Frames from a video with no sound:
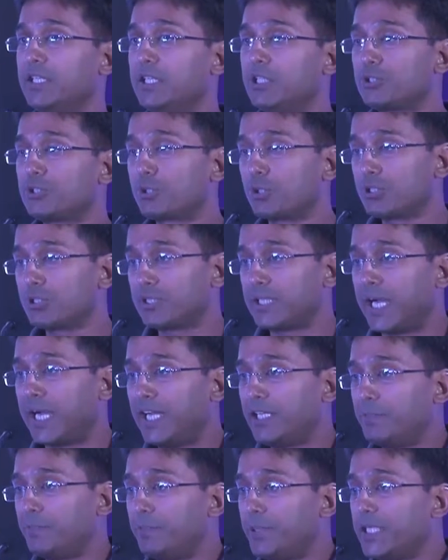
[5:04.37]
So
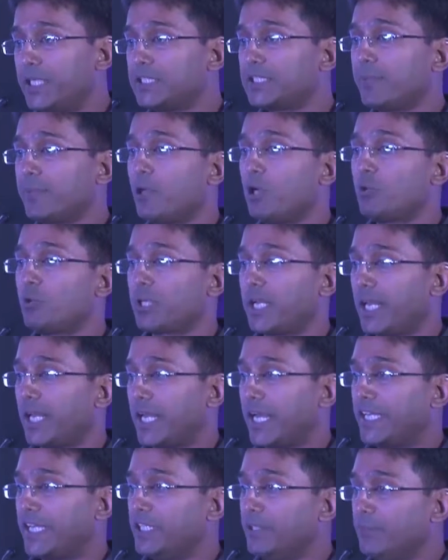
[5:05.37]
that brings about
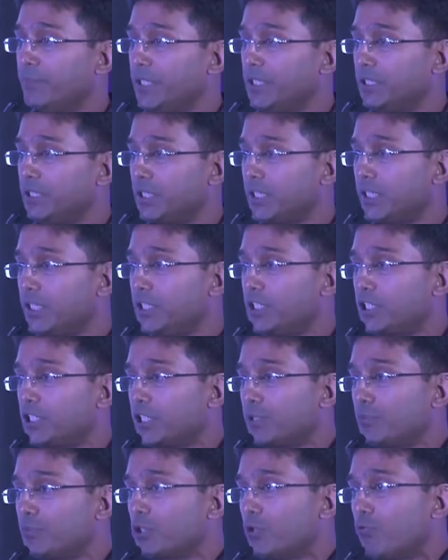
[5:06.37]
alignment in
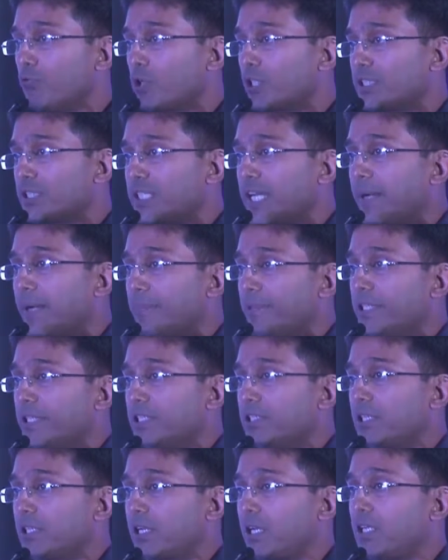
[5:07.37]
terms of what is happening
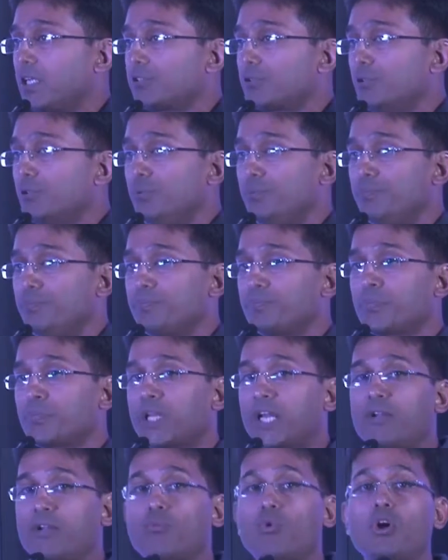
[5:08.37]
in the classroom
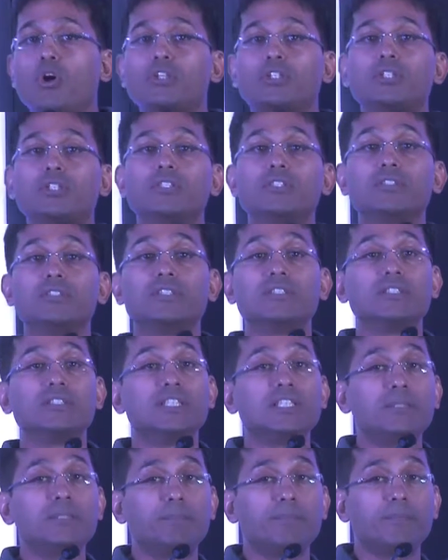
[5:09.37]
and what
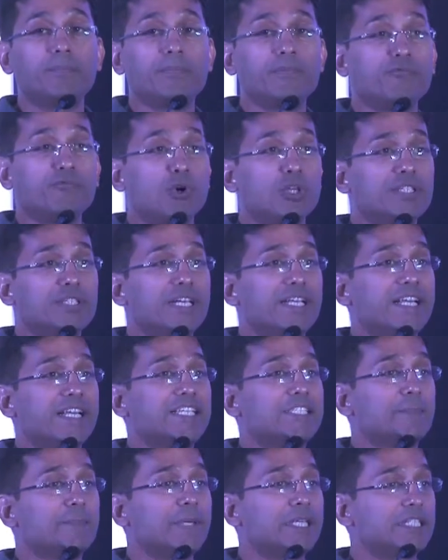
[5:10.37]
they're
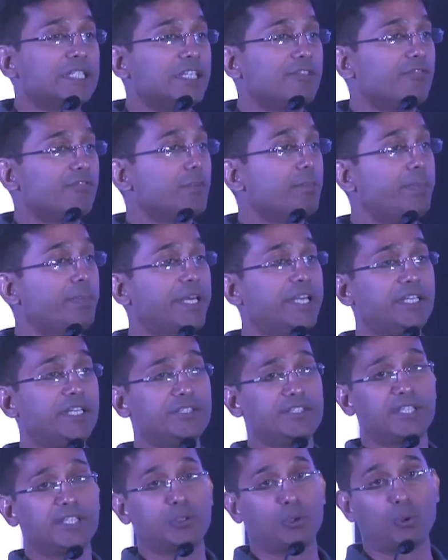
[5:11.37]
expecting from
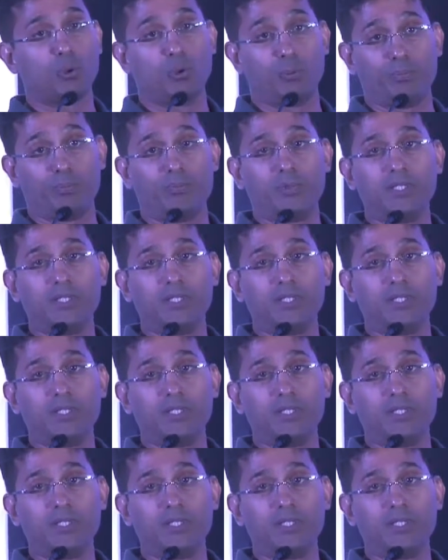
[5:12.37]
parents at home.